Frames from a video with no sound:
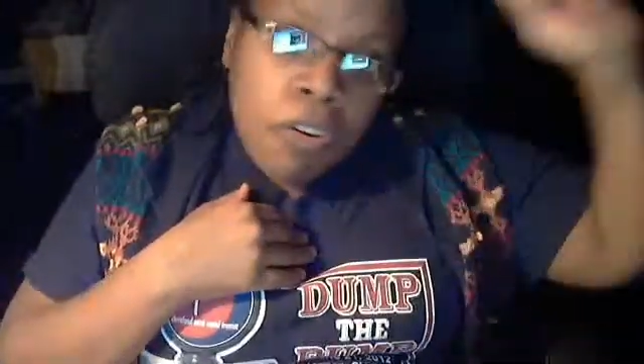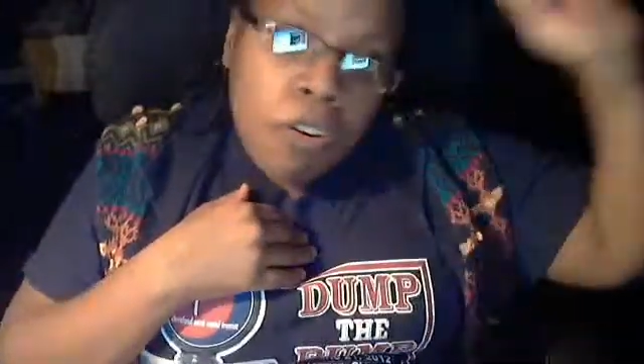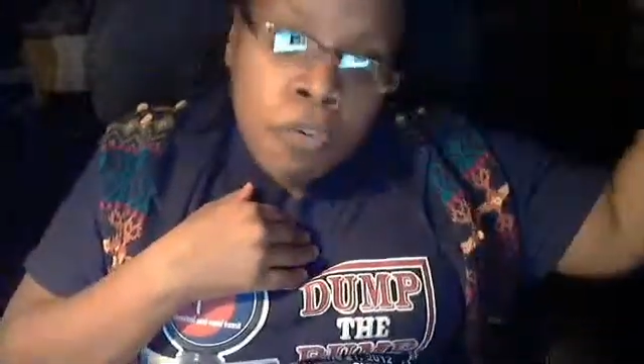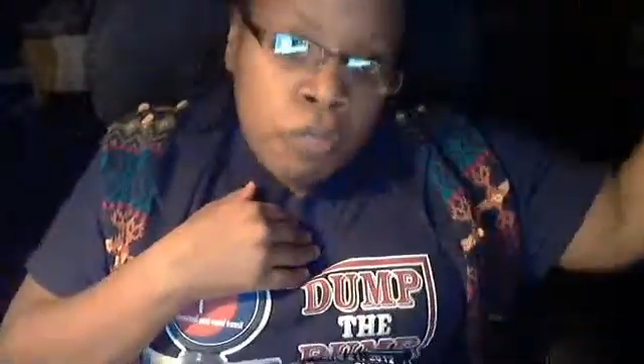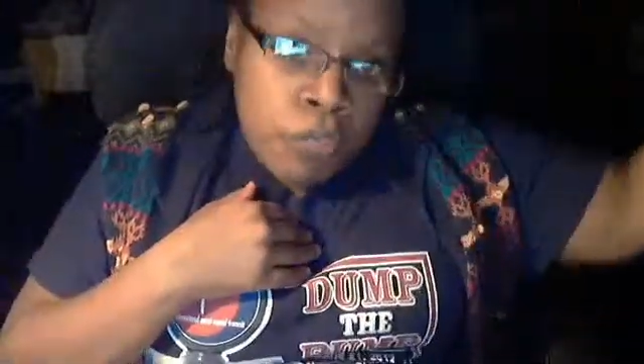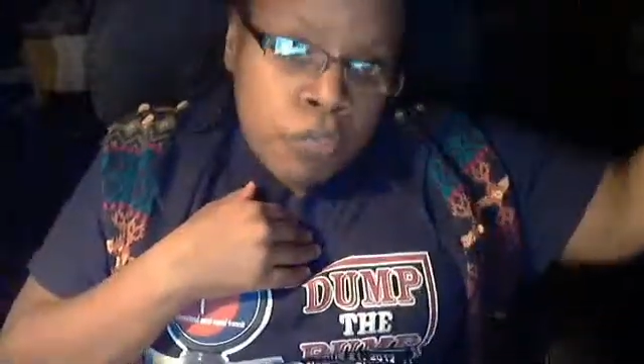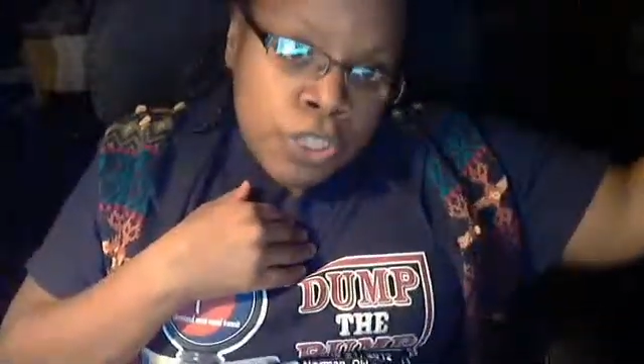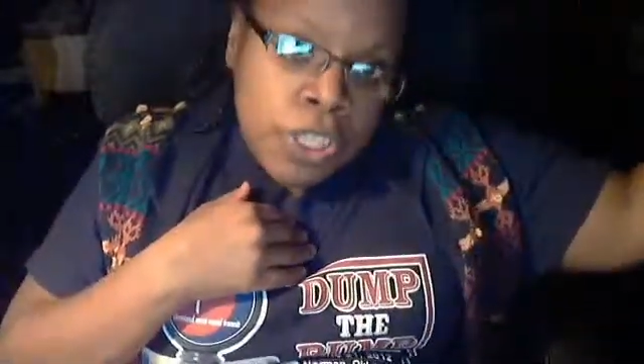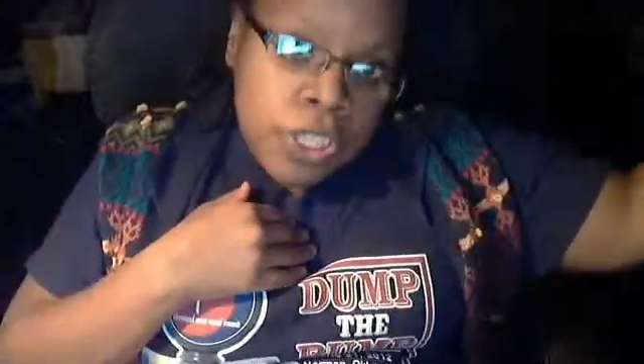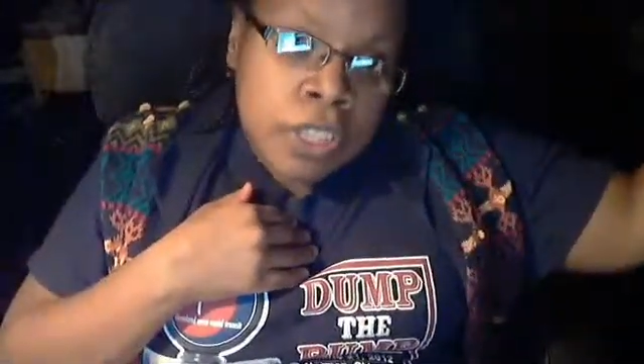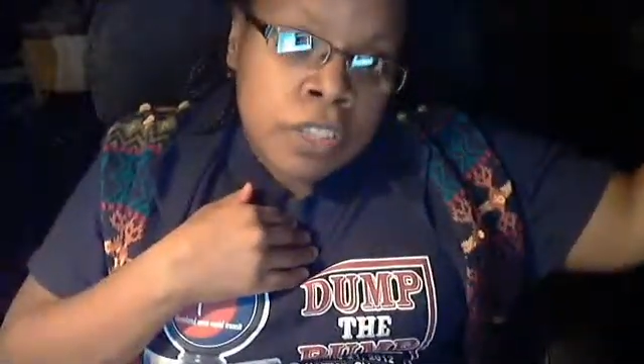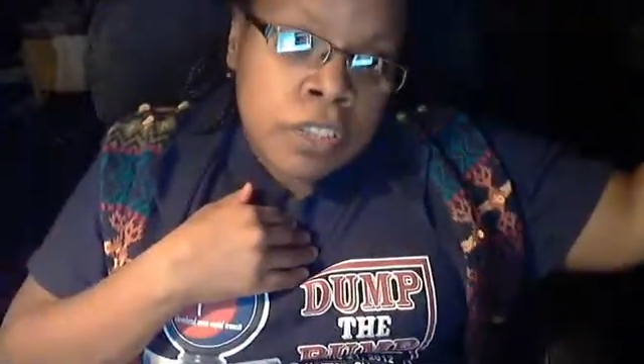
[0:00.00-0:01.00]

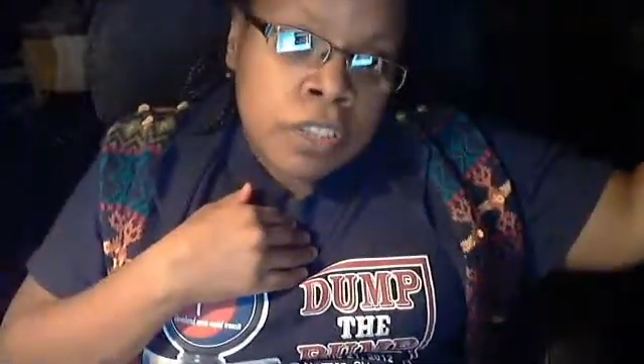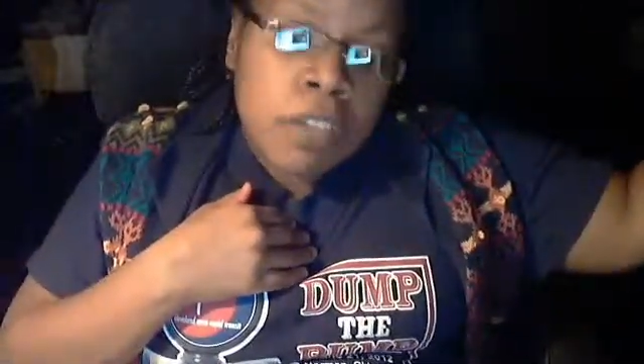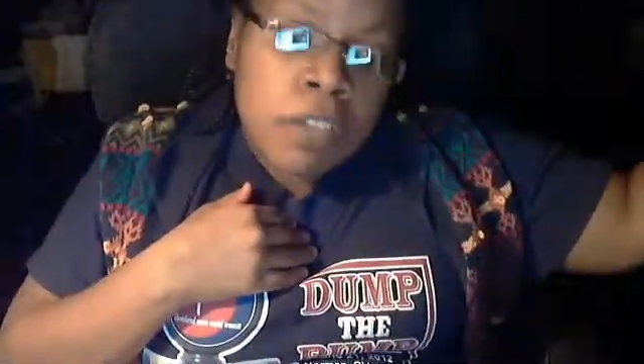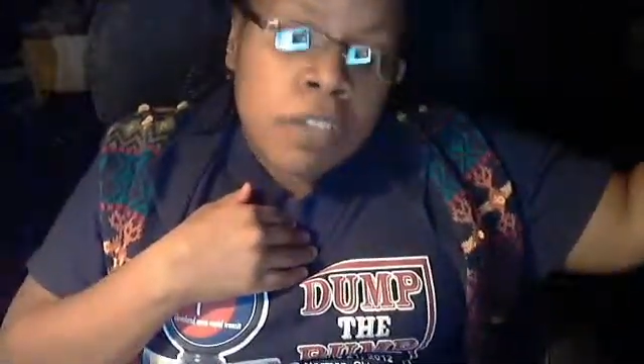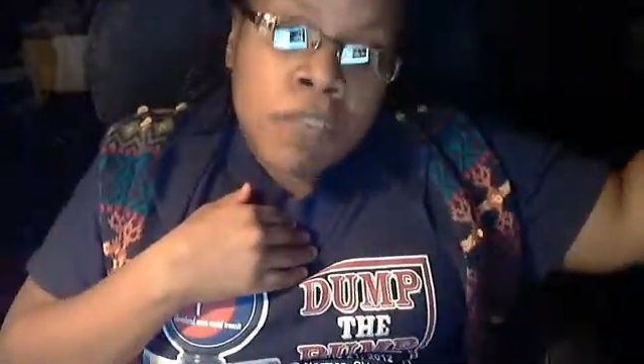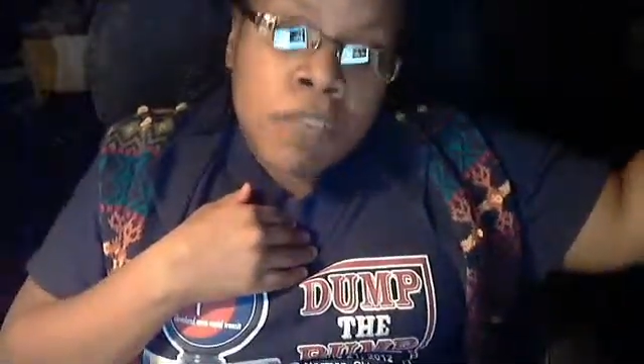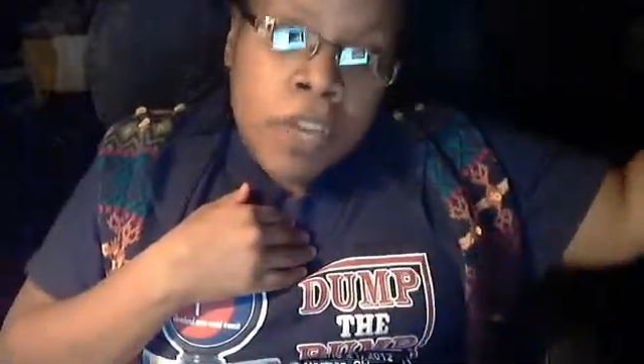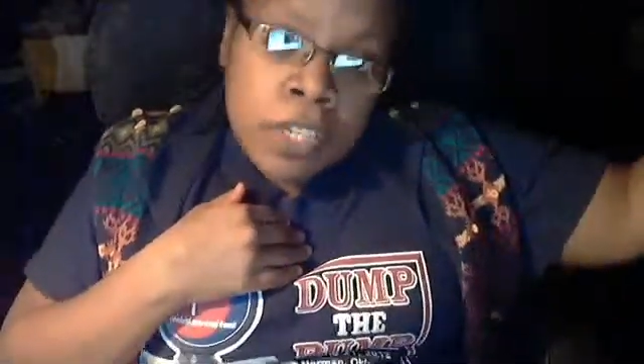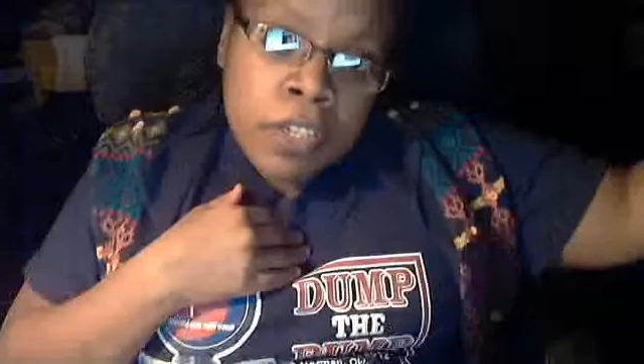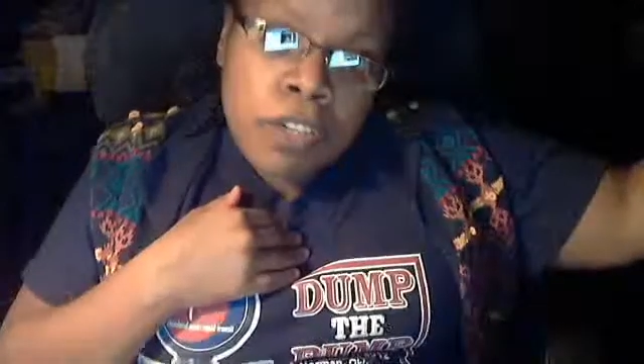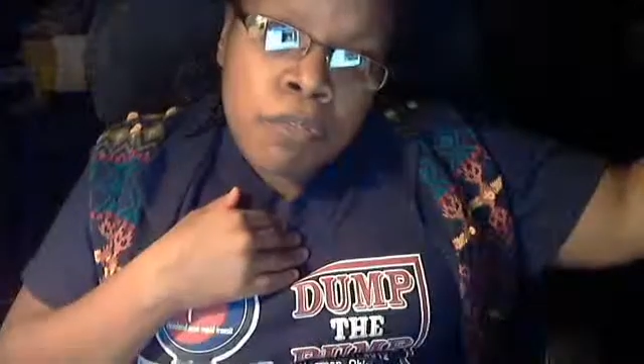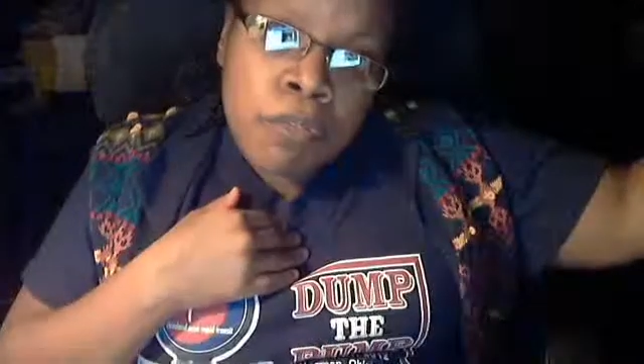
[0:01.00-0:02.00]
overseas
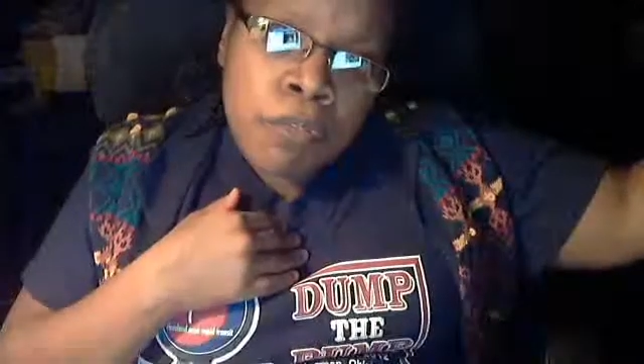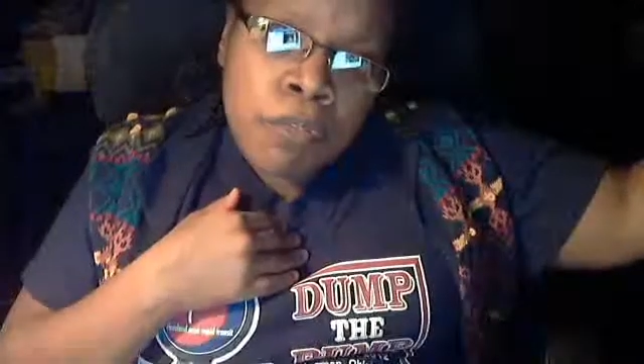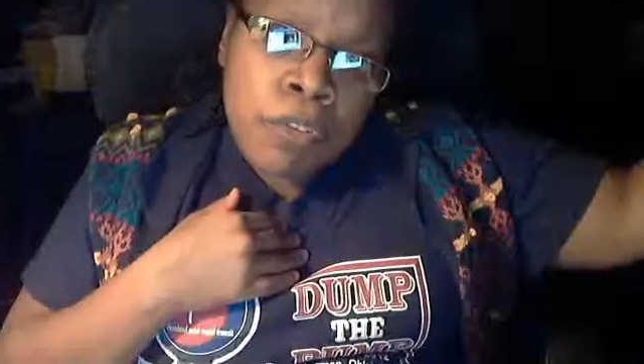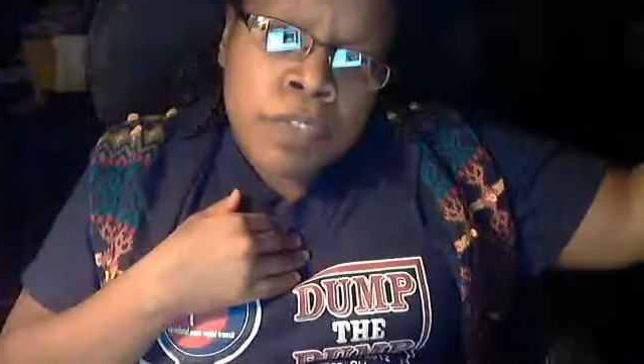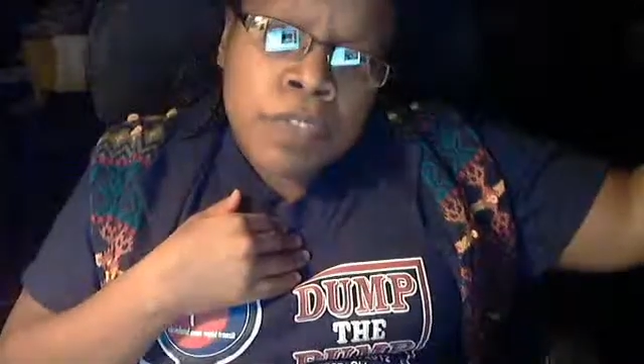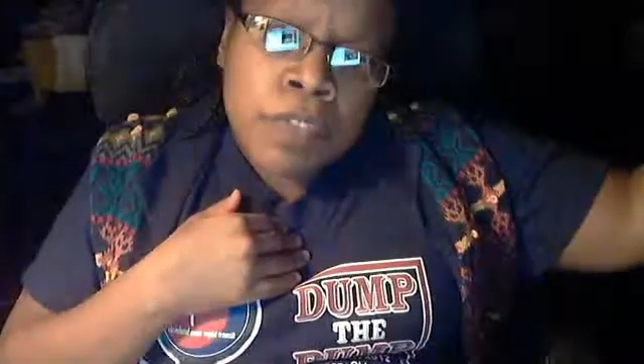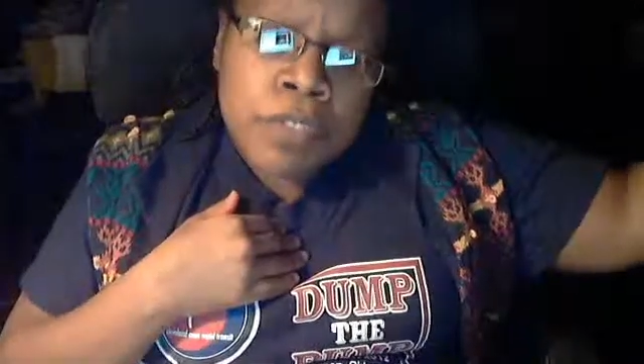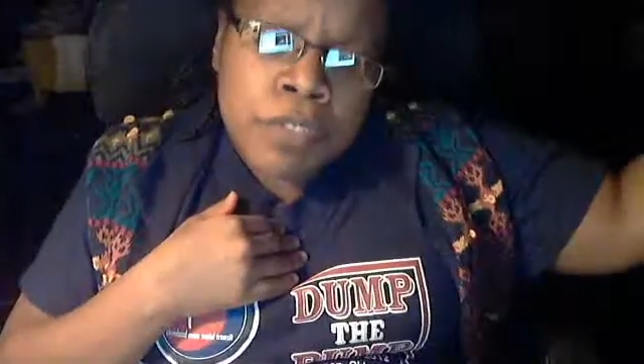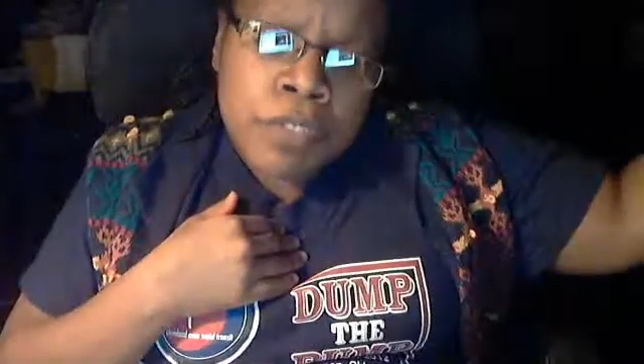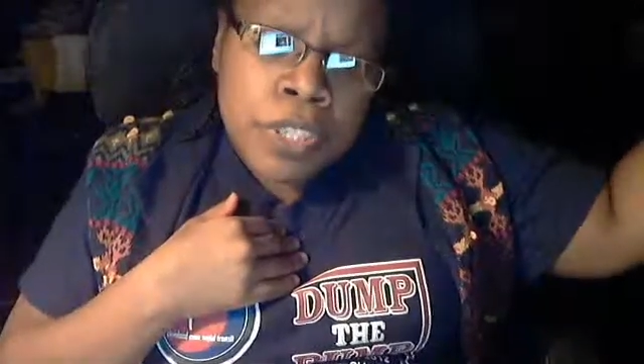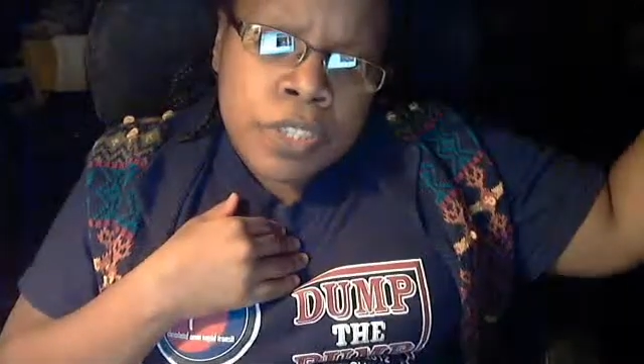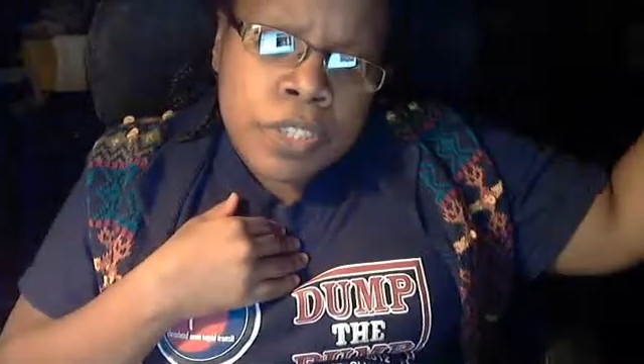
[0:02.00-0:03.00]
fighting a war, even though
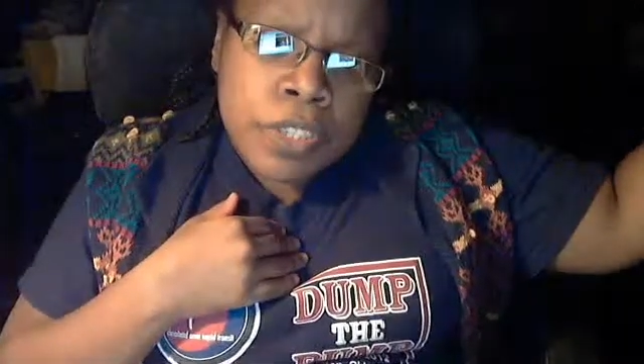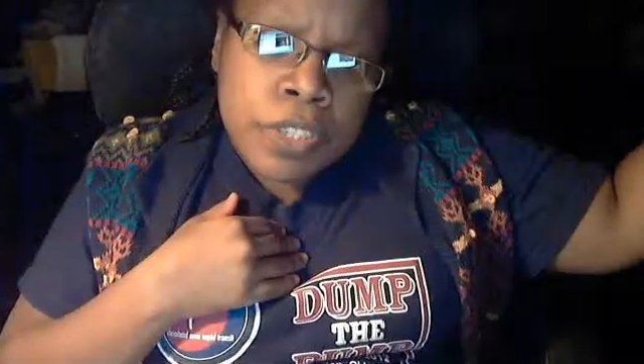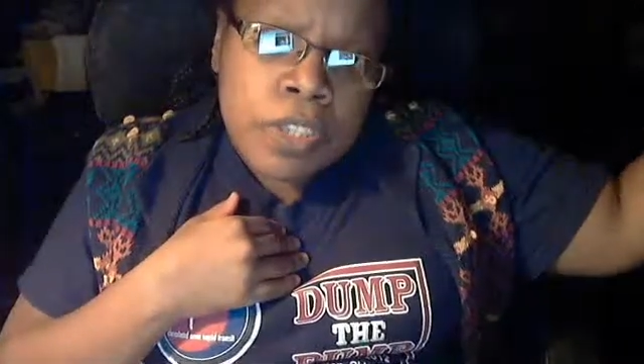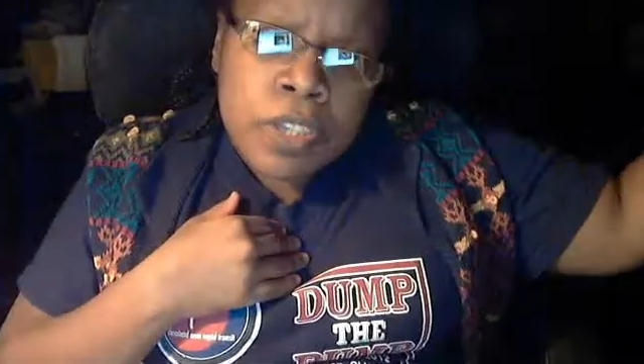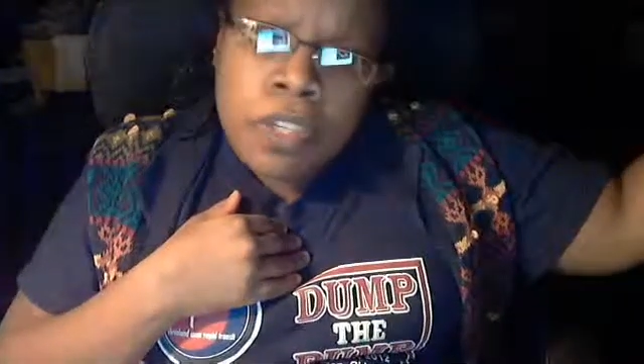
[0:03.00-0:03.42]
technically